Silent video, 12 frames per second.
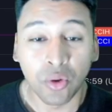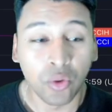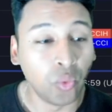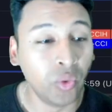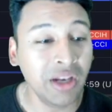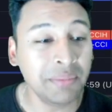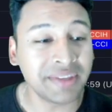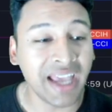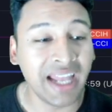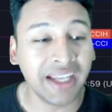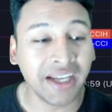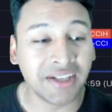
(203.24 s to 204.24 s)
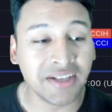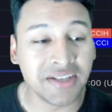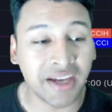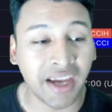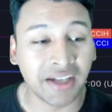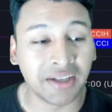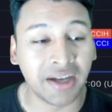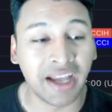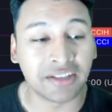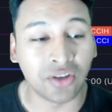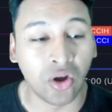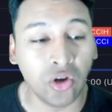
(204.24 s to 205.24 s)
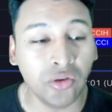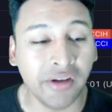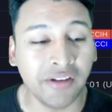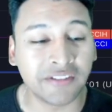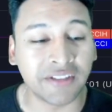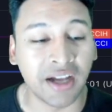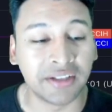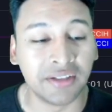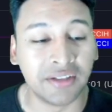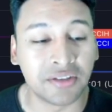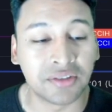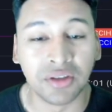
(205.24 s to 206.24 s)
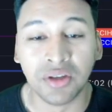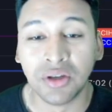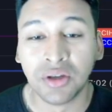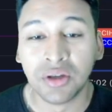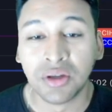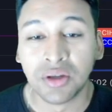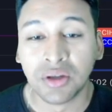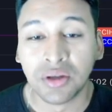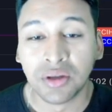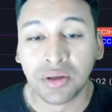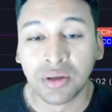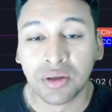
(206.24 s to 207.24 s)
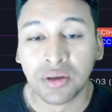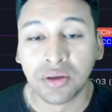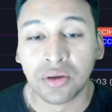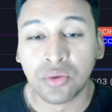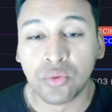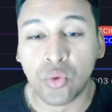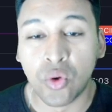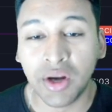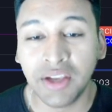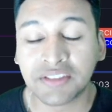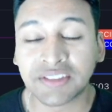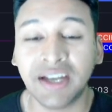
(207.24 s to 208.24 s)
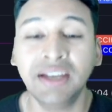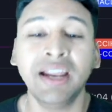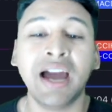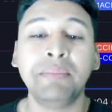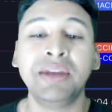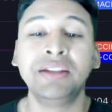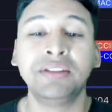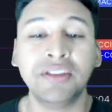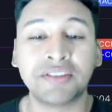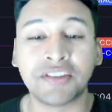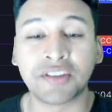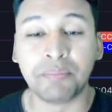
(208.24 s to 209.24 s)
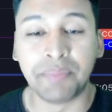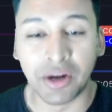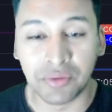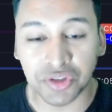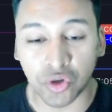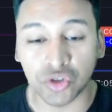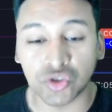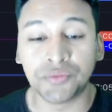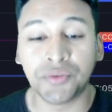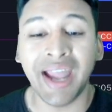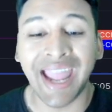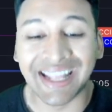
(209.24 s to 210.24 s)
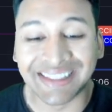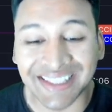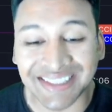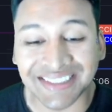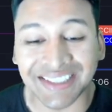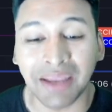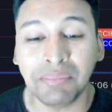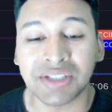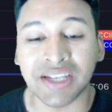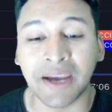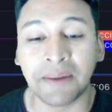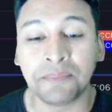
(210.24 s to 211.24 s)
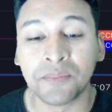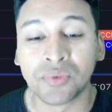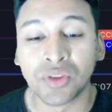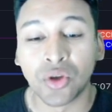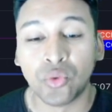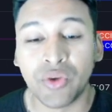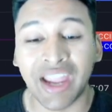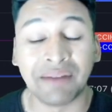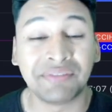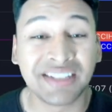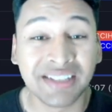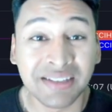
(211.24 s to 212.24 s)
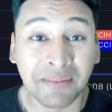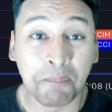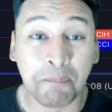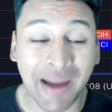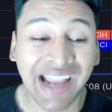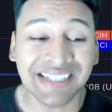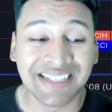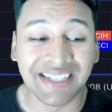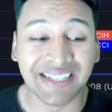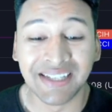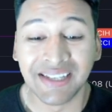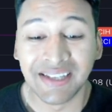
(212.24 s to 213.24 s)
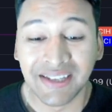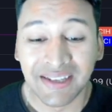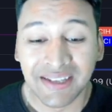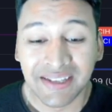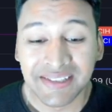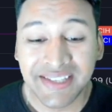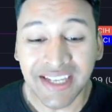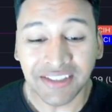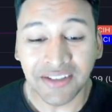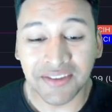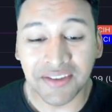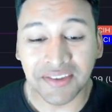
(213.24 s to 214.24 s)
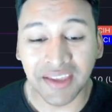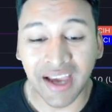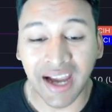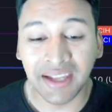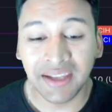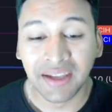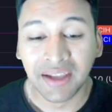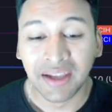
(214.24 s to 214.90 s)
Williams Alligator indicator has already started this warning sign. I mean, this is a bearish crossover. At the same time, we have MACD, TTCCI